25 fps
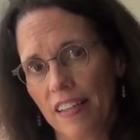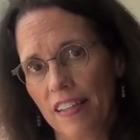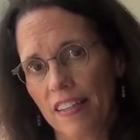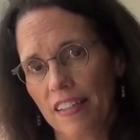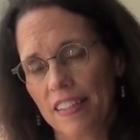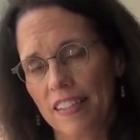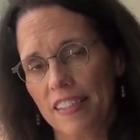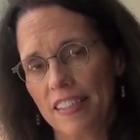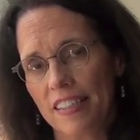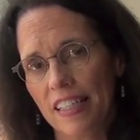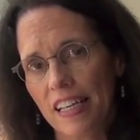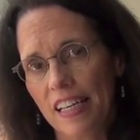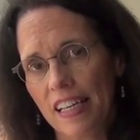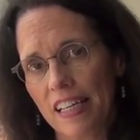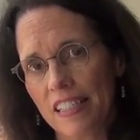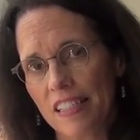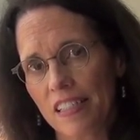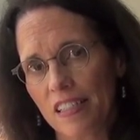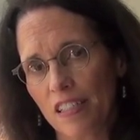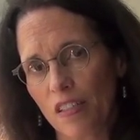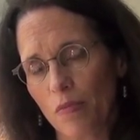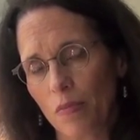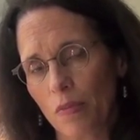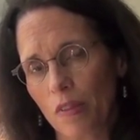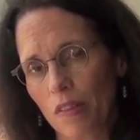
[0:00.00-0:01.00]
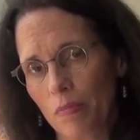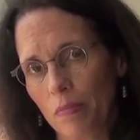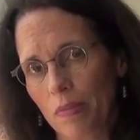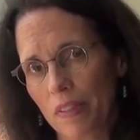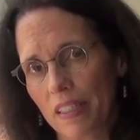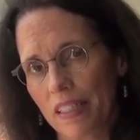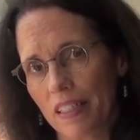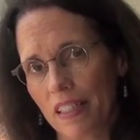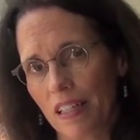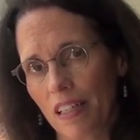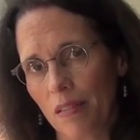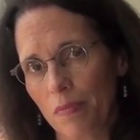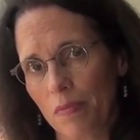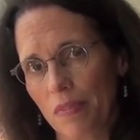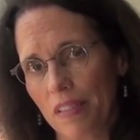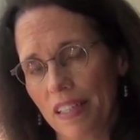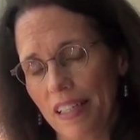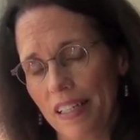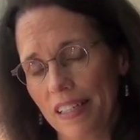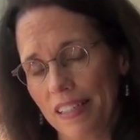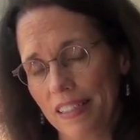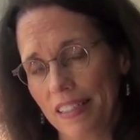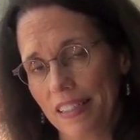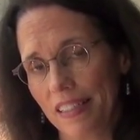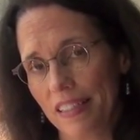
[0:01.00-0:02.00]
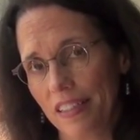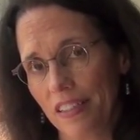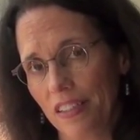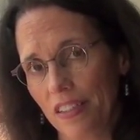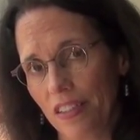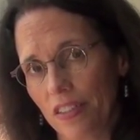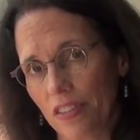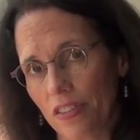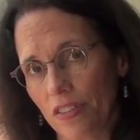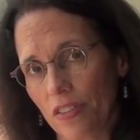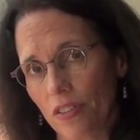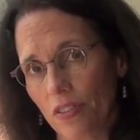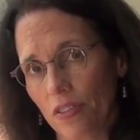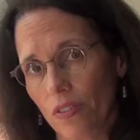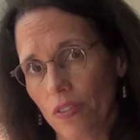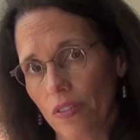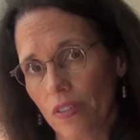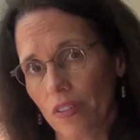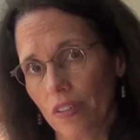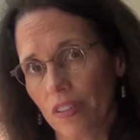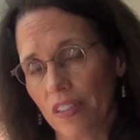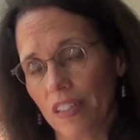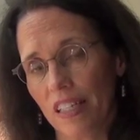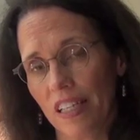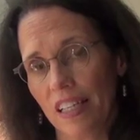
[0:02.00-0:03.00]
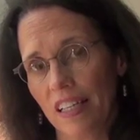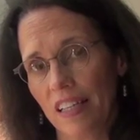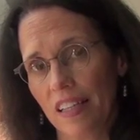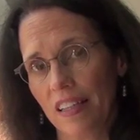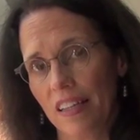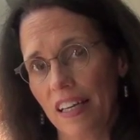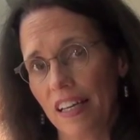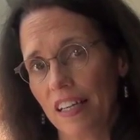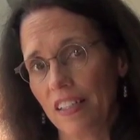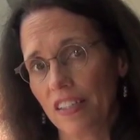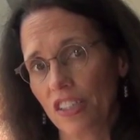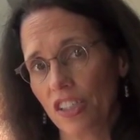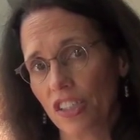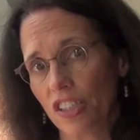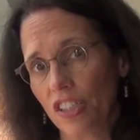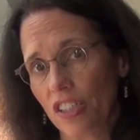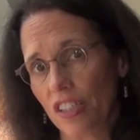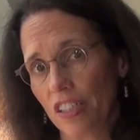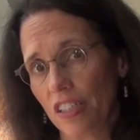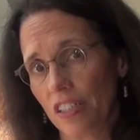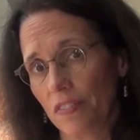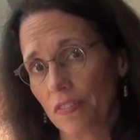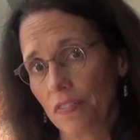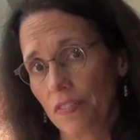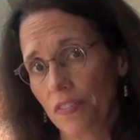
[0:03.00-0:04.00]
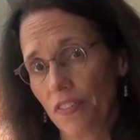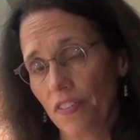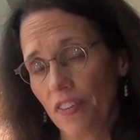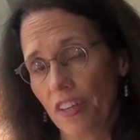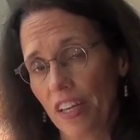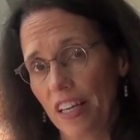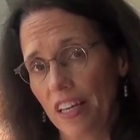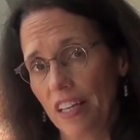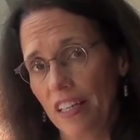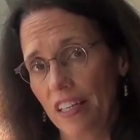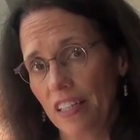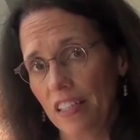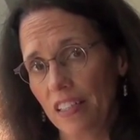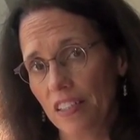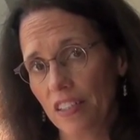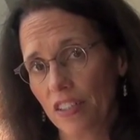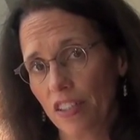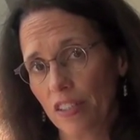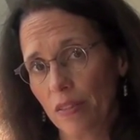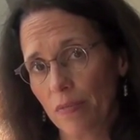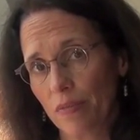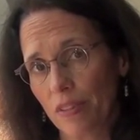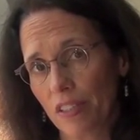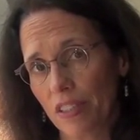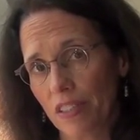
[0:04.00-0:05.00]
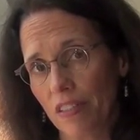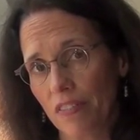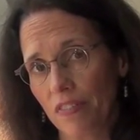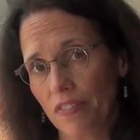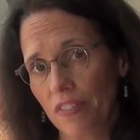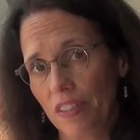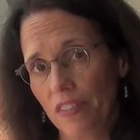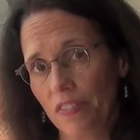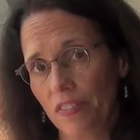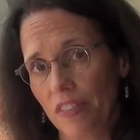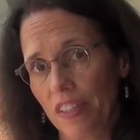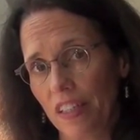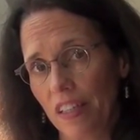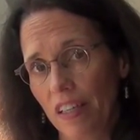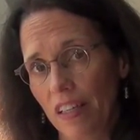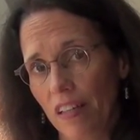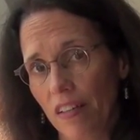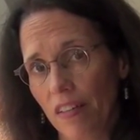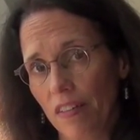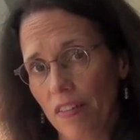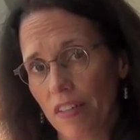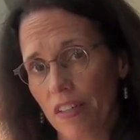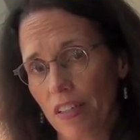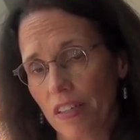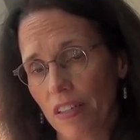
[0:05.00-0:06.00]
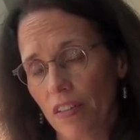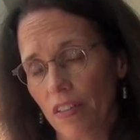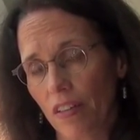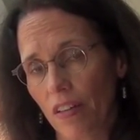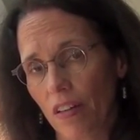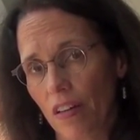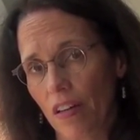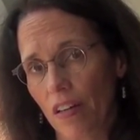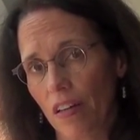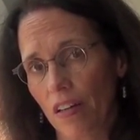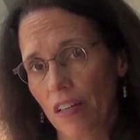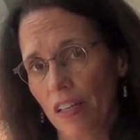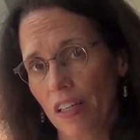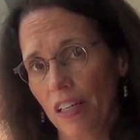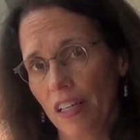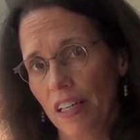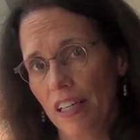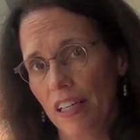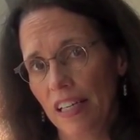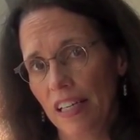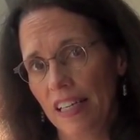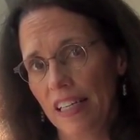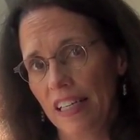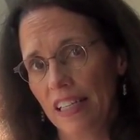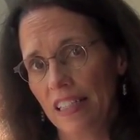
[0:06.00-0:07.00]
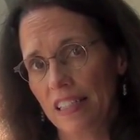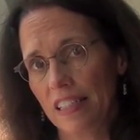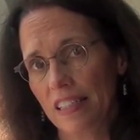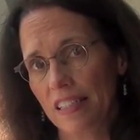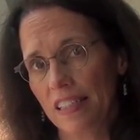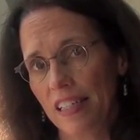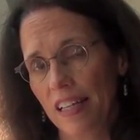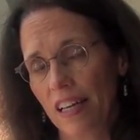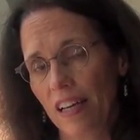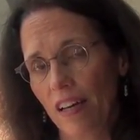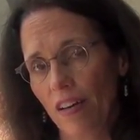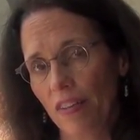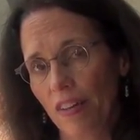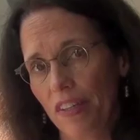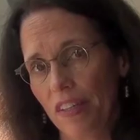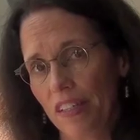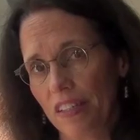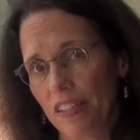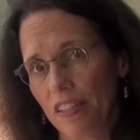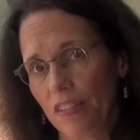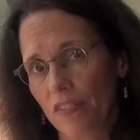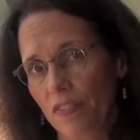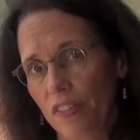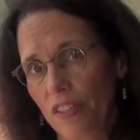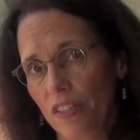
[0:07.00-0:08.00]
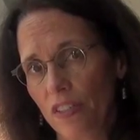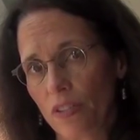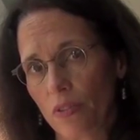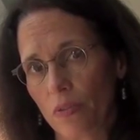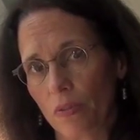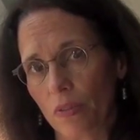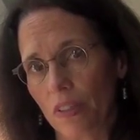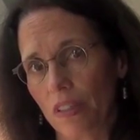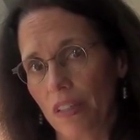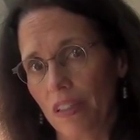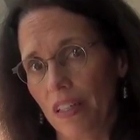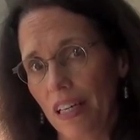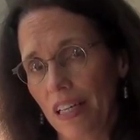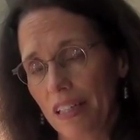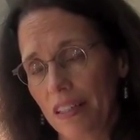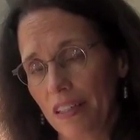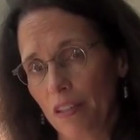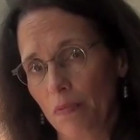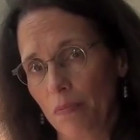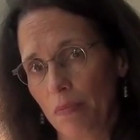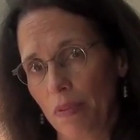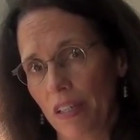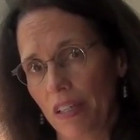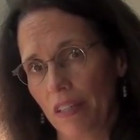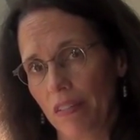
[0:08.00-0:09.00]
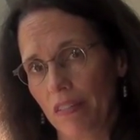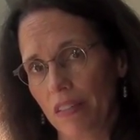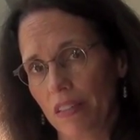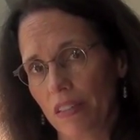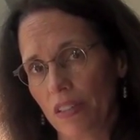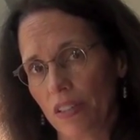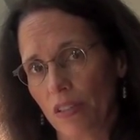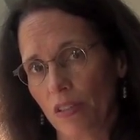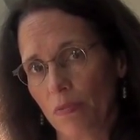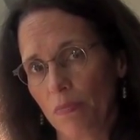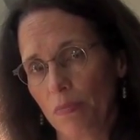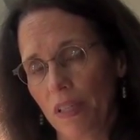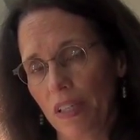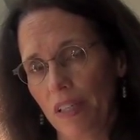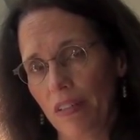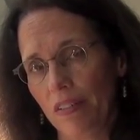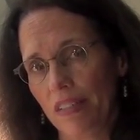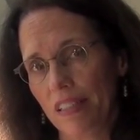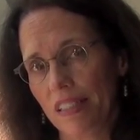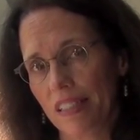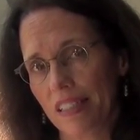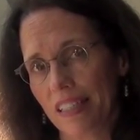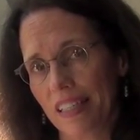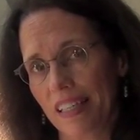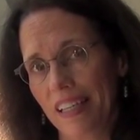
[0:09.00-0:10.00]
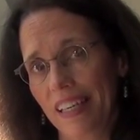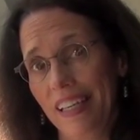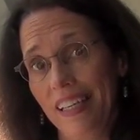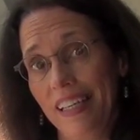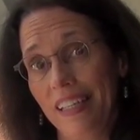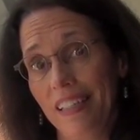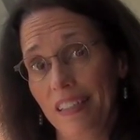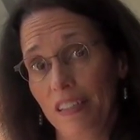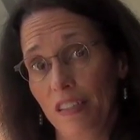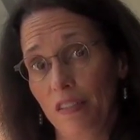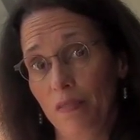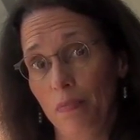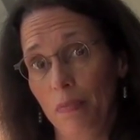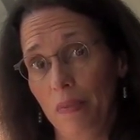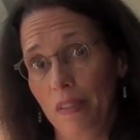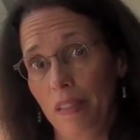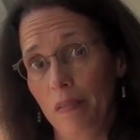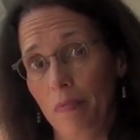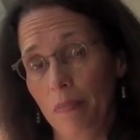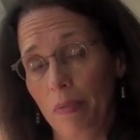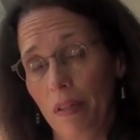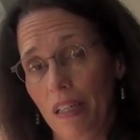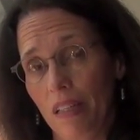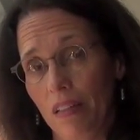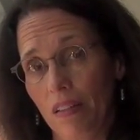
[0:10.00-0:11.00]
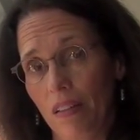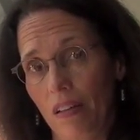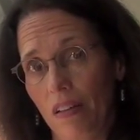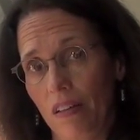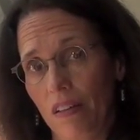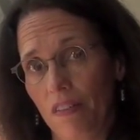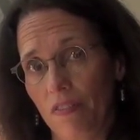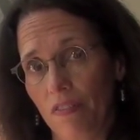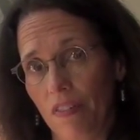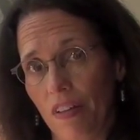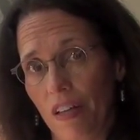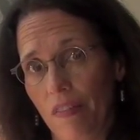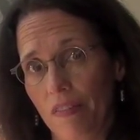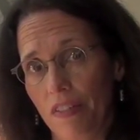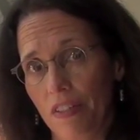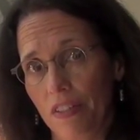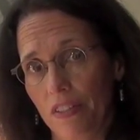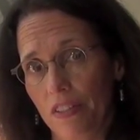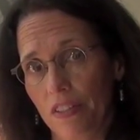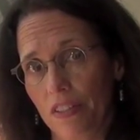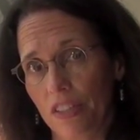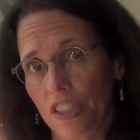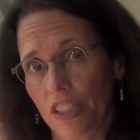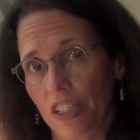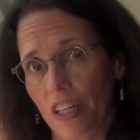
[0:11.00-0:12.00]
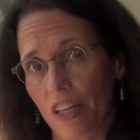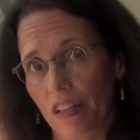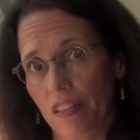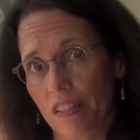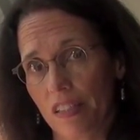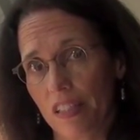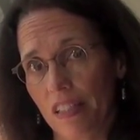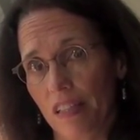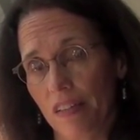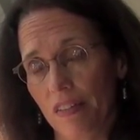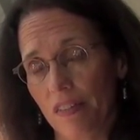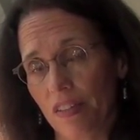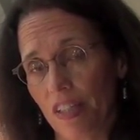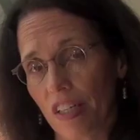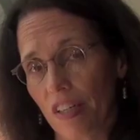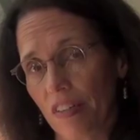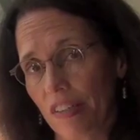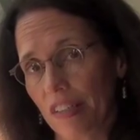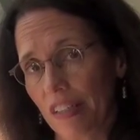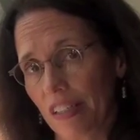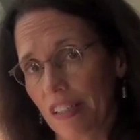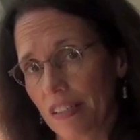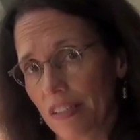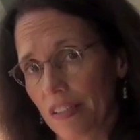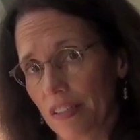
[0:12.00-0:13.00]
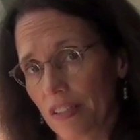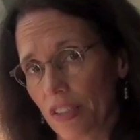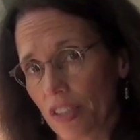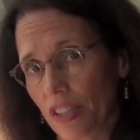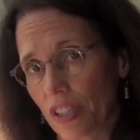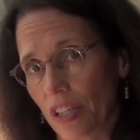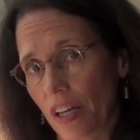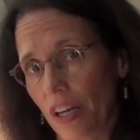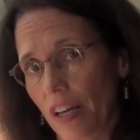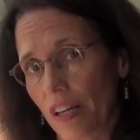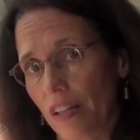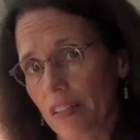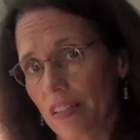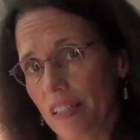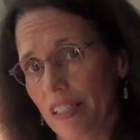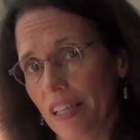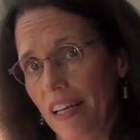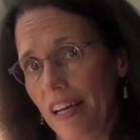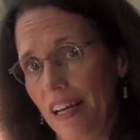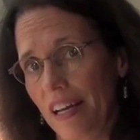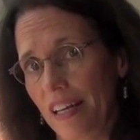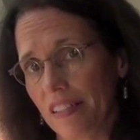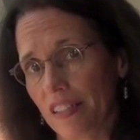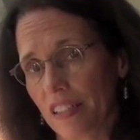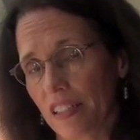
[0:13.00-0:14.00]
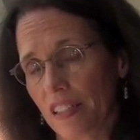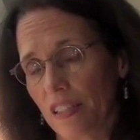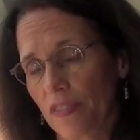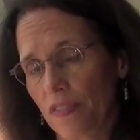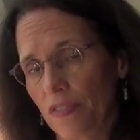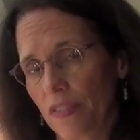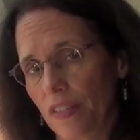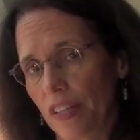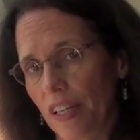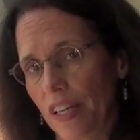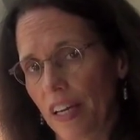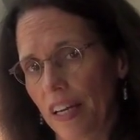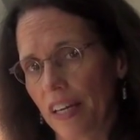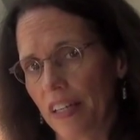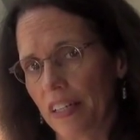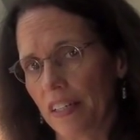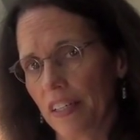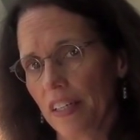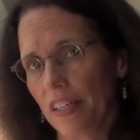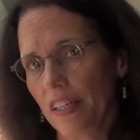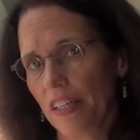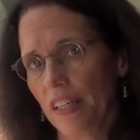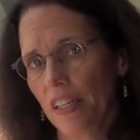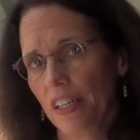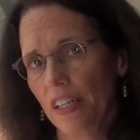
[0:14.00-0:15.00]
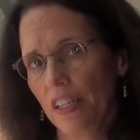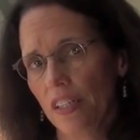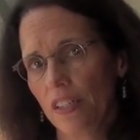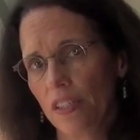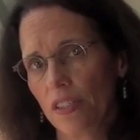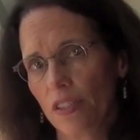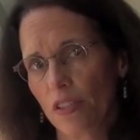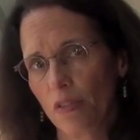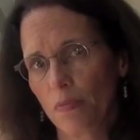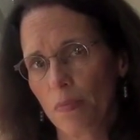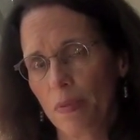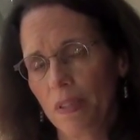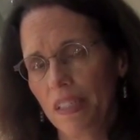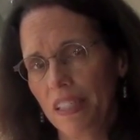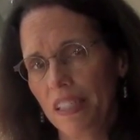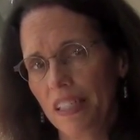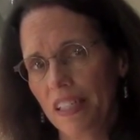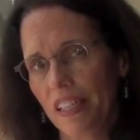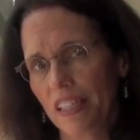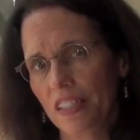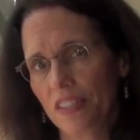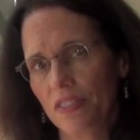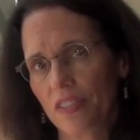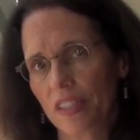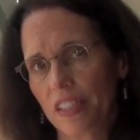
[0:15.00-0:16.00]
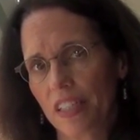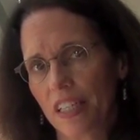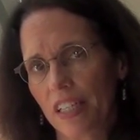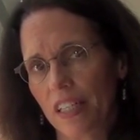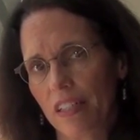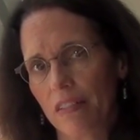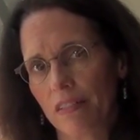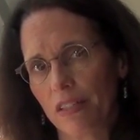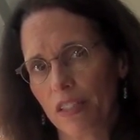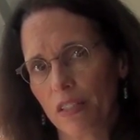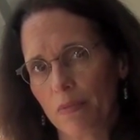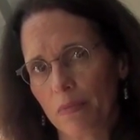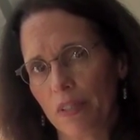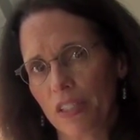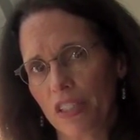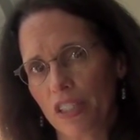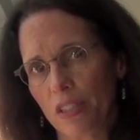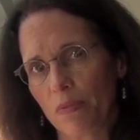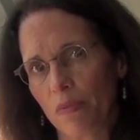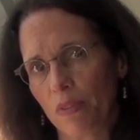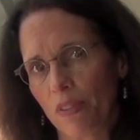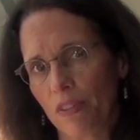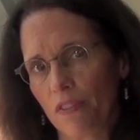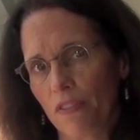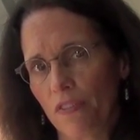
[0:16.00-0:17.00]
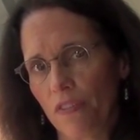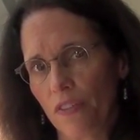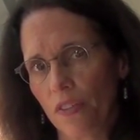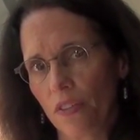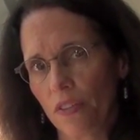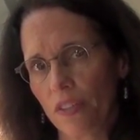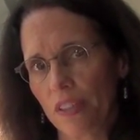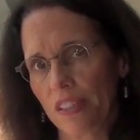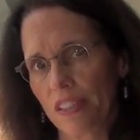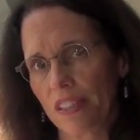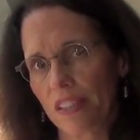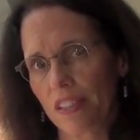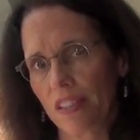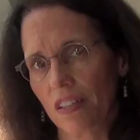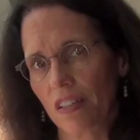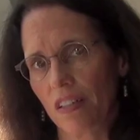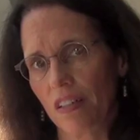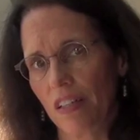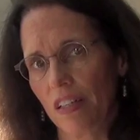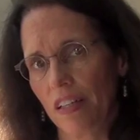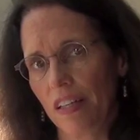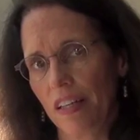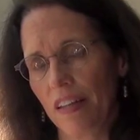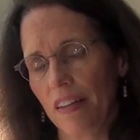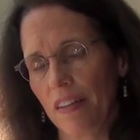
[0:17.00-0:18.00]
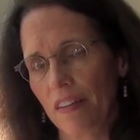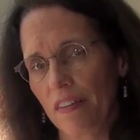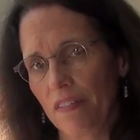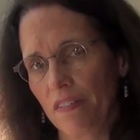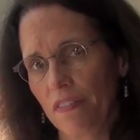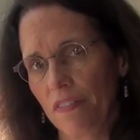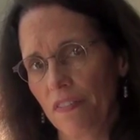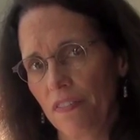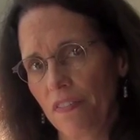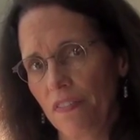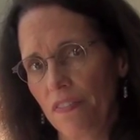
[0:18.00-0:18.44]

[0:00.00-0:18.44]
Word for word: The day someone becomes 18 years old, that shifts. And in terms of even the healthcare law, it's now the individual, not the parent. So parents can't be by law involved in their child's health care unless the child asks for that. So pediatric care is much more focused on the